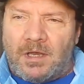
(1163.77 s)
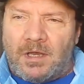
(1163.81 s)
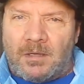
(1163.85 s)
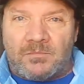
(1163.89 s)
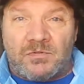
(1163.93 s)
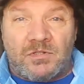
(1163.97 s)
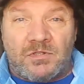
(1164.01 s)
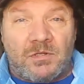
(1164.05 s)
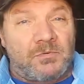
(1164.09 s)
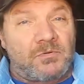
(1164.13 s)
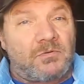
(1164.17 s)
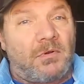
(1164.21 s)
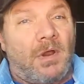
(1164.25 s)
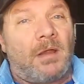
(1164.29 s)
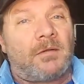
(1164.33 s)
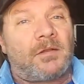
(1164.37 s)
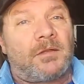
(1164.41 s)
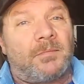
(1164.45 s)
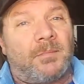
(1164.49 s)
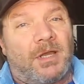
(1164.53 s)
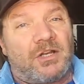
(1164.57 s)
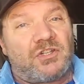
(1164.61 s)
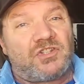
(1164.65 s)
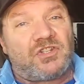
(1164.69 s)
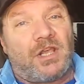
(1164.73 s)
Subscribe to
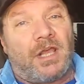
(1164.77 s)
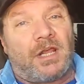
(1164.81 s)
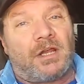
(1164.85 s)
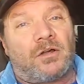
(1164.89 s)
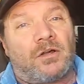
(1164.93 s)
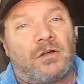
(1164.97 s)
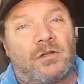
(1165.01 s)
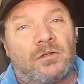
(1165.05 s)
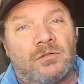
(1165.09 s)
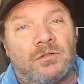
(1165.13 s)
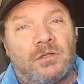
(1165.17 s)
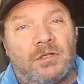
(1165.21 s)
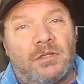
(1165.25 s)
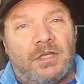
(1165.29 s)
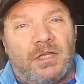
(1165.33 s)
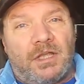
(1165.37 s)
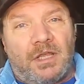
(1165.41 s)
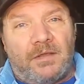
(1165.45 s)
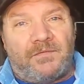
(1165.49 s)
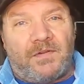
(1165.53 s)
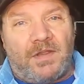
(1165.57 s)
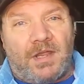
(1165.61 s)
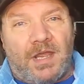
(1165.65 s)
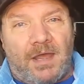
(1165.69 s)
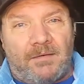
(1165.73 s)
my channel
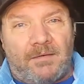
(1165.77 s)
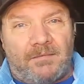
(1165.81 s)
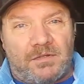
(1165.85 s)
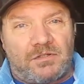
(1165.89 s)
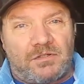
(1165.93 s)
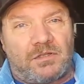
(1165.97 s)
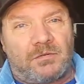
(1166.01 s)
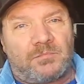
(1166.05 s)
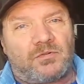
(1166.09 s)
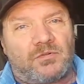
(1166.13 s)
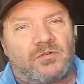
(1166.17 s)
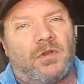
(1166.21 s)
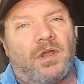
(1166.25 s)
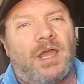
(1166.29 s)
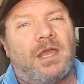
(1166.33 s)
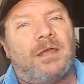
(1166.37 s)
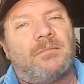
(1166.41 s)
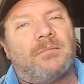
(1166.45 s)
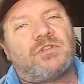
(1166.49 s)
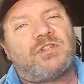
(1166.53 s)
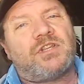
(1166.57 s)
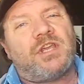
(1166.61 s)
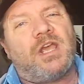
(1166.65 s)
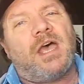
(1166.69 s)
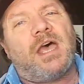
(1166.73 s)
if you haven't
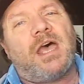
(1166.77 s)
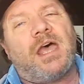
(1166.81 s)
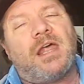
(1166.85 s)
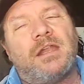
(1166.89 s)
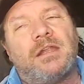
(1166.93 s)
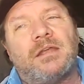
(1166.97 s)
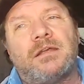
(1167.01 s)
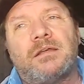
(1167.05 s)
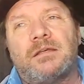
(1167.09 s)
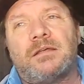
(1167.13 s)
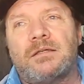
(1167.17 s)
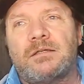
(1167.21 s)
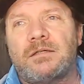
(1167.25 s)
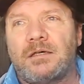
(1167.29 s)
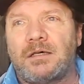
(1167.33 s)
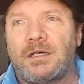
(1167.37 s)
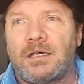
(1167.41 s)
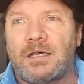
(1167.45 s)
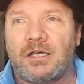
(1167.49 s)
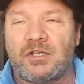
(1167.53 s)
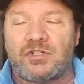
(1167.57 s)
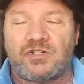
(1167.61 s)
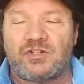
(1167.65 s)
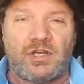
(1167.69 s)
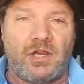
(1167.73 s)
subscribed yet.
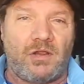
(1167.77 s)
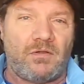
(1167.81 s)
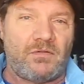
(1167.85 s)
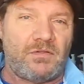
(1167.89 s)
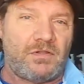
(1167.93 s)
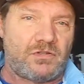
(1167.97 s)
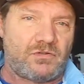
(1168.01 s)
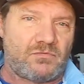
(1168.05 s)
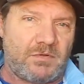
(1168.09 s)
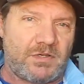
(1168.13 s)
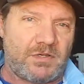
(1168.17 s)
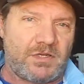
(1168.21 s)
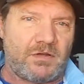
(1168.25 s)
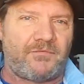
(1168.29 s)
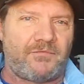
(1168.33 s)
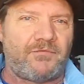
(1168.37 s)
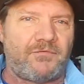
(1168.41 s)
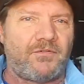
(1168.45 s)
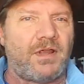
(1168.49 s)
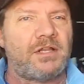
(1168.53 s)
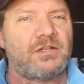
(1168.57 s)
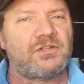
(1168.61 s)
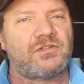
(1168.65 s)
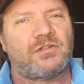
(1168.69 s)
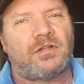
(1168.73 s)
Share this with your
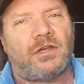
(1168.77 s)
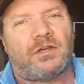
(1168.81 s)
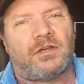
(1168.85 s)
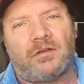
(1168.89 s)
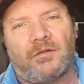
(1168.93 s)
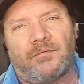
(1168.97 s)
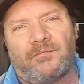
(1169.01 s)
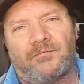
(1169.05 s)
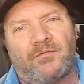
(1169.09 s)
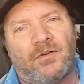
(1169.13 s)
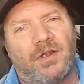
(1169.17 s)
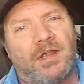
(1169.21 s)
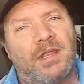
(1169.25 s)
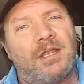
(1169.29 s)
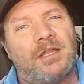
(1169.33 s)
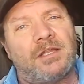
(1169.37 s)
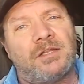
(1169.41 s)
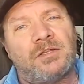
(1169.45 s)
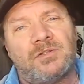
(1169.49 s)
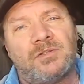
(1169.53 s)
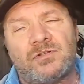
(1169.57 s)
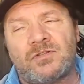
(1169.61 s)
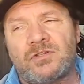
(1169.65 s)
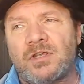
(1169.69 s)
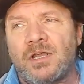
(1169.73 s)
friends. Tell your
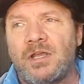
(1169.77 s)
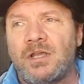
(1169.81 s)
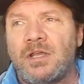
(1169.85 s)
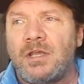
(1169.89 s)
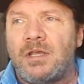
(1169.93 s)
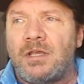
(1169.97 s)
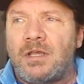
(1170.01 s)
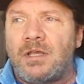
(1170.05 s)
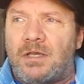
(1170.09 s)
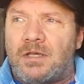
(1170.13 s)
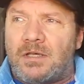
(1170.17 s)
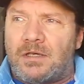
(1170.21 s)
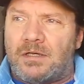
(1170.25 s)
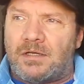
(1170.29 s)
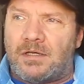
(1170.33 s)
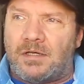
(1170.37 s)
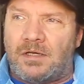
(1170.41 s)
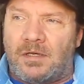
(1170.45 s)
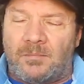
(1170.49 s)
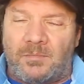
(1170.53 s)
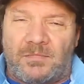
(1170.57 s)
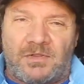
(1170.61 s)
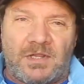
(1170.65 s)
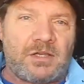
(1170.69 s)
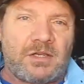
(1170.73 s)
friends.
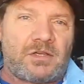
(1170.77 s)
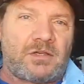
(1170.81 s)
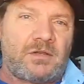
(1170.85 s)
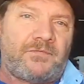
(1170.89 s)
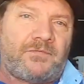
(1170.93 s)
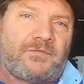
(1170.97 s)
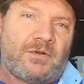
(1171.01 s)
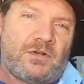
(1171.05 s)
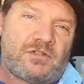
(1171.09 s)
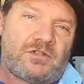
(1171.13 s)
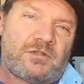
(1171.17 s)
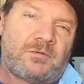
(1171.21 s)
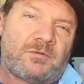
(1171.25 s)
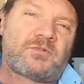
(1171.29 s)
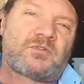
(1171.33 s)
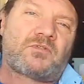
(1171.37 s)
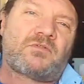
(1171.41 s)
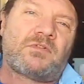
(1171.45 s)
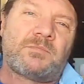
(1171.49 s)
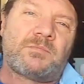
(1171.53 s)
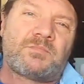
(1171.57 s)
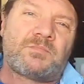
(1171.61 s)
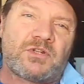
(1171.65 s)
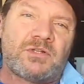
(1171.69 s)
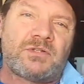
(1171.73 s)
Thank you for the
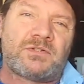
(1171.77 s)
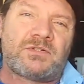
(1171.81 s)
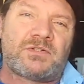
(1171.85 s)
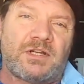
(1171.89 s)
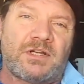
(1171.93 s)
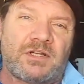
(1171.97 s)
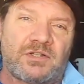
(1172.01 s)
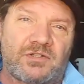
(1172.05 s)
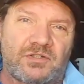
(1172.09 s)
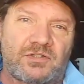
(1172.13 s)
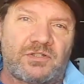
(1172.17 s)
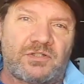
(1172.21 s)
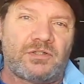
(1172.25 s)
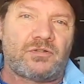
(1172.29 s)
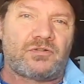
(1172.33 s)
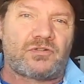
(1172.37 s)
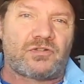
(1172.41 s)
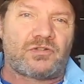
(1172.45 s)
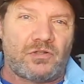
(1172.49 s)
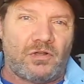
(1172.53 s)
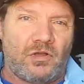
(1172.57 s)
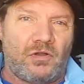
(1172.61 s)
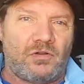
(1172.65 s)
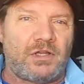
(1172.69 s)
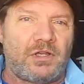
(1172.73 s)
subscriptions. It is still
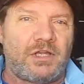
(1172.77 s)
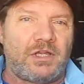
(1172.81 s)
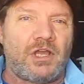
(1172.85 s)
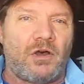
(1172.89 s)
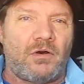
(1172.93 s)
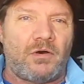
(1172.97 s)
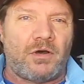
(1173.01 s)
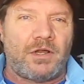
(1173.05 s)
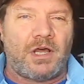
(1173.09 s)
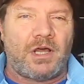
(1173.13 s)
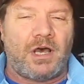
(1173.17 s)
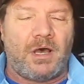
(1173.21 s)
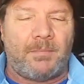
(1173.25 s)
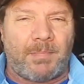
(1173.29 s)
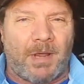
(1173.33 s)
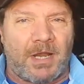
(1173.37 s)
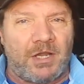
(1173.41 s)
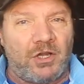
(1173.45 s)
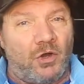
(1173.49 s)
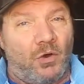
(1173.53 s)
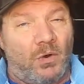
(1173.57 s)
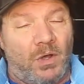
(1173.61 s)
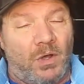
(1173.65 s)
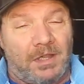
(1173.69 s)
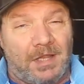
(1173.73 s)
slowly going up. I
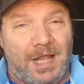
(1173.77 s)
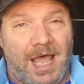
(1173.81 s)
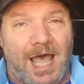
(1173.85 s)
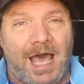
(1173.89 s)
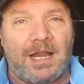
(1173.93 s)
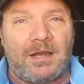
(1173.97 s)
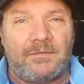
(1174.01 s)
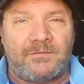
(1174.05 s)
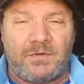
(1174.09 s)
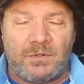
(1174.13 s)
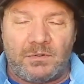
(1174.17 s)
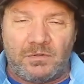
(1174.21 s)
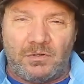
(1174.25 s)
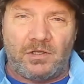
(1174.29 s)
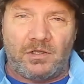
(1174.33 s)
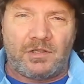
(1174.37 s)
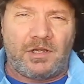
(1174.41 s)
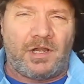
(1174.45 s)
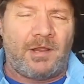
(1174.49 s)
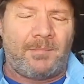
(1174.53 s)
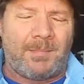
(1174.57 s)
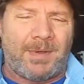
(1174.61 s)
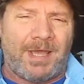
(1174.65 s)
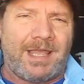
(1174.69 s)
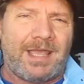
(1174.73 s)
know a lot of you, looking
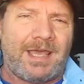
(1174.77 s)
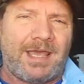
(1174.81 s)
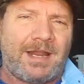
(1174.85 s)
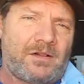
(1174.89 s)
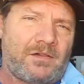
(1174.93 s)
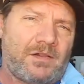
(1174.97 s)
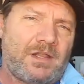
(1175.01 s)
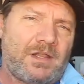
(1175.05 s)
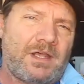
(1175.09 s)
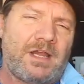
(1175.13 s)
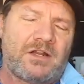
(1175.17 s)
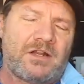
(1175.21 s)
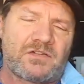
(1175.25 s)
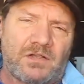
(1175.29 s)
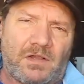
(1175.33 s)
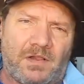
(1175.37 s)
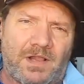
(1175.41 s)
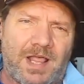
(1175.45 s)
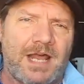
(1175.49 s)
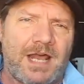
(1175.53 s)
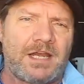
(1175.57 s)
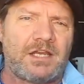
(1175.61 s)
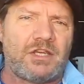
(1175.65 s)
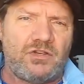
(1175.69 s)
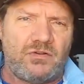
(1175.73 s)
at my analytics, a
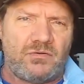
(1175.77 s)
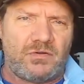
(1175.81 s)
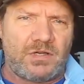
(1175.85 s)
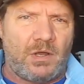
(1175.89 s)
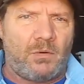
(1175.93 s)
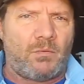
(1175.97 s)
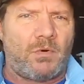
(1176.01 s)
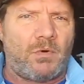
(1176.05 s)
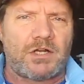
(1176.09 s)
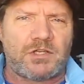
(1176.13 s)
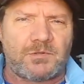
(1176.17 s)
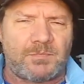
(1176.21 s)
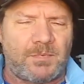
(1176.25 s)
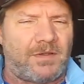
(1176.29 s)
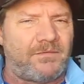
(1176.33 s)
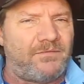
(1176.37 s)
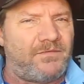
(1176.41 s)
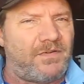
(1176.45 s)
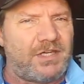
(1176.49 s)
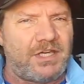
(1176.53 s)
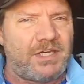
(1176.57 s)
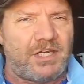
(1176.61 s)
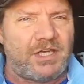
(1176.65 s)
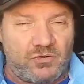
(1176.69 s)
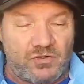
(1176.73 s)
lot of you that watch my
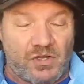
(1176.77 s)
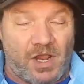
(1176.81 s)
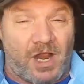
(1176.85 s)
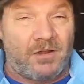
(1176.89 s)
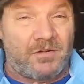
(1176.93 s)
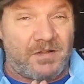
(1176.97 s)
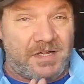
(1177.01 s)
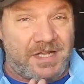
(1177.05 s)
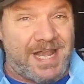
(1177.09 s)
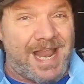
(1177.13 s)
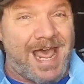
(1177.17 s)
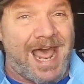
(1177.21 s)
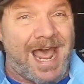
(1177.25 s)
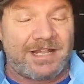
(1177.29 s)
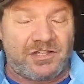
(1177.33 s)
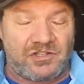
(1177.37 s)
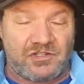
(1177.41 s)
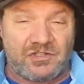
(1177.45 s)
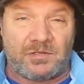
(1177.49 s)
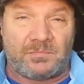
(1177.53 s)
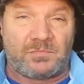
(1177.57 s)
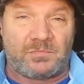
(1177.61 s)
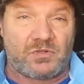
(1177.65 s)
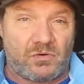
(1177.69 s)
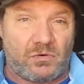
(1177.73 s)
videos are not
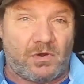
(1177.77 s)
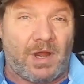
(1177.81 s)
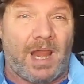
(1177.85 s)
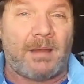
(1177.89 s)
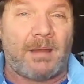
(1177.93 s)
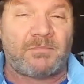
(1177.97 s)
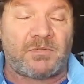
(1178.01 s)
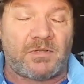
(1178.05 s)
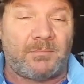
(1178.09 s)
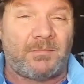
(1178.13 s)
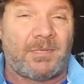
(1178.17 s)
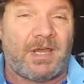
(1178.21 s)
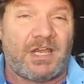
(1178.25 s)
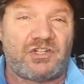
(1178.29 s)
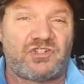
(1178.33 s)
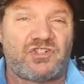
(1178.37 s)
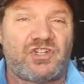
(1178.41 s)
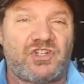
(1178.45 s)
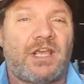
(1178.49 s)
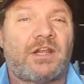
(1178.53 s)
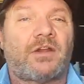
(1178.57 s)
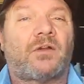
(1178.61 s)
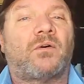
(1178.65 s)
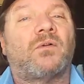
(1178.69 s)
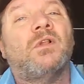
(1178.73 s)
subscribed to my
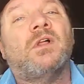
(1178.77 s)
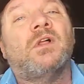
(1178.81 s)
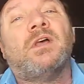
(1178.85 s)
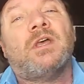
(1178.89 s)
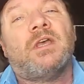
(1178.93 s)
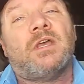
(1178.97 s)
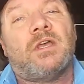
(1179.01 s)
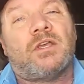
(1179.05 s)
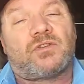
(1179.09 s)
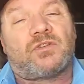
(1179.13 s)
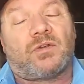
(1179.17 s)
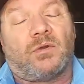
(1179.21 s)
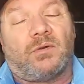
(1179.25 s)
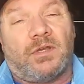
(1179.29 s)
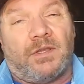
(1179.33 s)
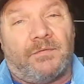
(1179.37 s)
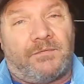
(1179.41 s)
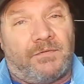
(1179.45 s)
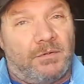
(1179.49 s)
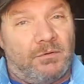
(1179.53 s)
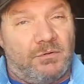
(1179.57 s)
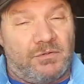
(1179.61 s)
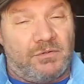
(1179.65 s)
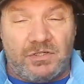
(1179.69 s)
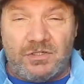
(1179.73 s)
channel. So if
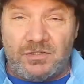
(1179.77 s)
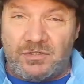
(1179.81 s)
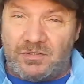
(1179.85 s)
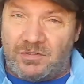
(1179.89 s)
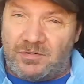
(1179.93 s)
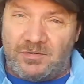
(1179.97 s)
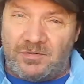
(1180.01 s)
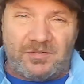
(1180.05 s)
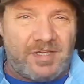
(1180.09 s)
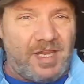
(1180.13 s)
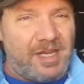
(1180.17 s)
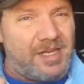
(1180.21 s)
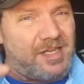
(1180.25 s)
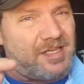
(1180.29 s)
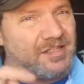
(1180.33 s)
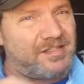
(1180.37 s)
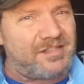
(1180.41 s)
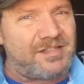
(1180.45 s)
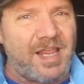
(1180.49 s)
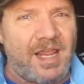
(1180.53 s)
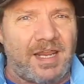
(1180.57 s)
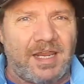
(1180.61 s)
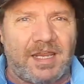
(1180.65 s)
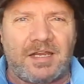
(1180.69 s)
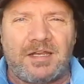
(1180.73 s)
you would just take a
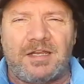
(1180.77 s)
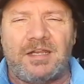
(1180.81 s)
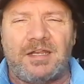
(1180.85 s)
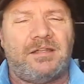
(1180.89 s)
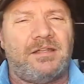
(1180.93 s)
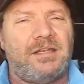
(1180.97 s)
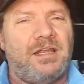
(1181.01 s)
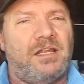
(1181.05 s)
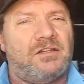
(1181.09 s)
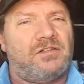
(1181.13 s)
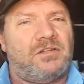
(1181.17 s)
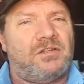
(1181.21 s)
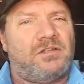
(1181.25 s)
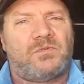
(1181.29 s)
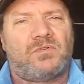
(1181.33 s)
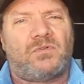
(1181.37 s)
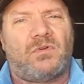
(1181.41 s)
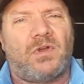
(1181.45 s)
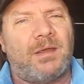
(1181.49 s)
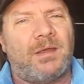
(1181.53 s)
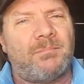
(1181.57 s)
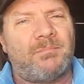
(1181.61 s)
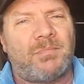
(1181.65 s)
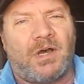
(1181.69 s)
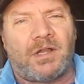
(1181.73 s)
second, hit that
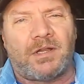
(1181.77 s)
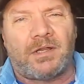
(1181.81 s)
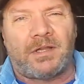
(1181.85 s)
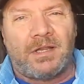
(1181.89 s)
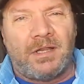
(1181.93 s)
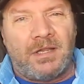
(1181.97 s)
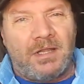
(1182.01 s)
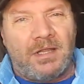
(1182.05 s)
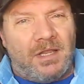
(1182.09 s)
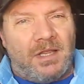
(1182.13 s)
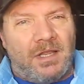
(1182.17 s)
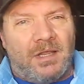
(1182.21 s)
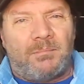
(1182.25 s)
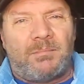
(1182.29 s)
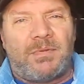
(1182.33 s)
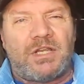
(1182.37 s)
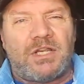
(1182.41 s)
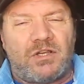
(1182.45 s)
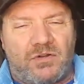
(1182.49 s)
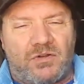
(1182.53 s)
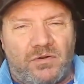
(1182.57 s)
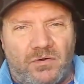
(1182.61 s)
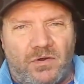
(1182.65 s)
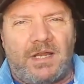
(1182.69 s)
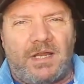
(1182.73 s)
subscribe button. Be
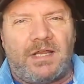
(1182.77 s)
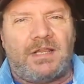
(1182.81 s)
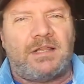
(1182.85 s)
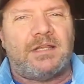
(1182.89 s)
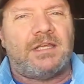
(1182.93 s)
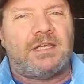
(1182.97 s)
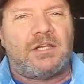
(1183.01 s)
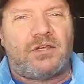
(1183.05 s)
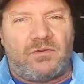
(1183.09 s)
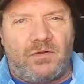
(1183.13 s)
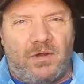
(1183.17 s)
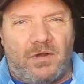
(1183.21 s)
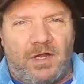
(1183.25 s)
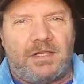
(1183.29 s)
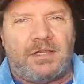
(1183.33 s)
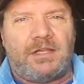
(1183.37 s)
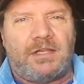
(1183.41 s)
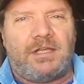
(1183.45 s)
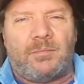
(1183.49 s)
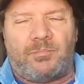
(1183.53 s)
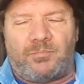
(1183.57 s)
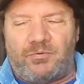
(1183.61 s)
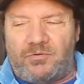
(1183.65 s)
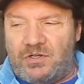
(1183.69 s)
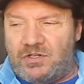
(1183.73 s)
greatly, greatly
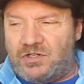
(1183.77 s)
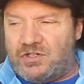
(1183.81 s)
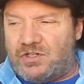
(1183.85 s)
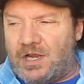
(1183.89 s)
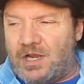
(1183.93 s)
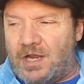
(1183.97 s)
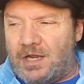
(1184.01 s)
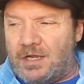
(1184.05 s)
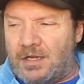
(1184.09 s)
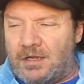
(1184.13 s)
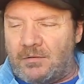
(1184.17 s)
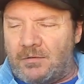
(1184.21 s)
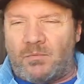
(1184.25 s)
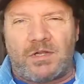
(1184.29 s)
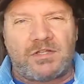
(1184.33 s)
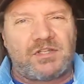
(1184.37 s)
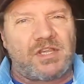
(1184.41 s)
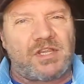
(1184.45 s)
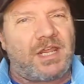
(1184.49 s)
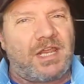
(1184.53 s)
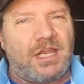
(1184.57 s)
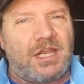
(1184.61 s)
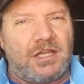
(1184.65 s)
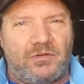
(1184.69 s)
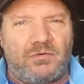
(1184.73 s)
appreciated. Once I
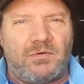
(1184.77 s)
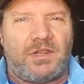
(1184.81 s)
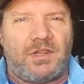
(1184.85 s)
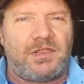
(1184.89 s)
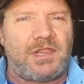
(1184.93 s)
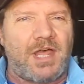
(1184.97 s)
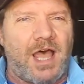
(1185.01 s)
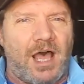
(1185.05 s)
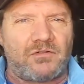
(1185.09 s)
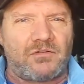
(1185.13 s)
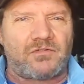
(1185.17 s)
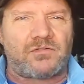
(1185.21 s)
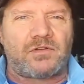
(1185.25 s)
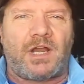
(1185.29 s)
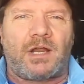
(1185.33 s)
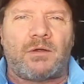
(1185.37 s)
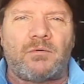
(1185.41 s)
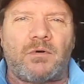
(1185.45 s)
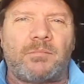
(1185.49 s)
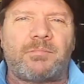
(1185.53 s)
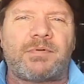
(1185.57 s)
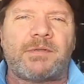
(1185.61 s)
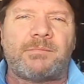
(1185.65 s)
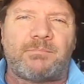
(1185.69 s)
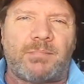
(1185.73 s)
get to 1,000, I
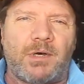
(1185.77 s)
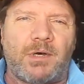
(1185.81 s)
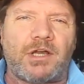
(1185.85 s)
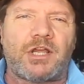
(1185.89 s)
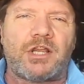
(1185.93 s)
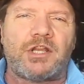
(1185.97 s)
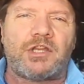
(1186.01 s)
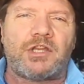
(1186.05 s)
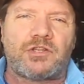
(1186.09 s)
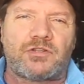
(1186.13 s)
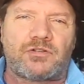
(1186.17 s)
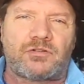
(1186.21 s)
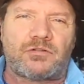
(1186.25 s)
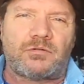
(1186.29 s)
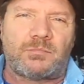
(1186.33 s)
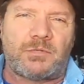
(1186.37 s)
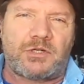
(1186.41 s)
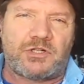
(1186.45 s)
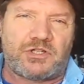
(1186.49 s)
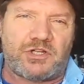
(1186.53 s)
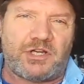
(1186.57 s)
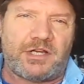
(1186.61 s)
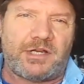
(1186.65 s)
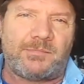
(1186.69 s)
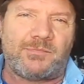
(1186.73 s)
won't be bugging you so
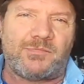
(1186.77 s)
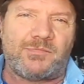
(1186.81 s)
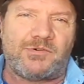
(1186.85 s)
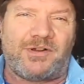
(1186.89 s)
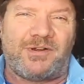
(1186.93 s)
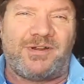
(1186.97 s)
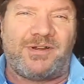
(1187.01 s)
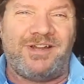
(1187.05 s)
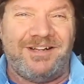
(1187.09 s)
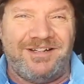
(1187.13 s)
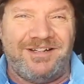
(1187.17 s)
much anymore.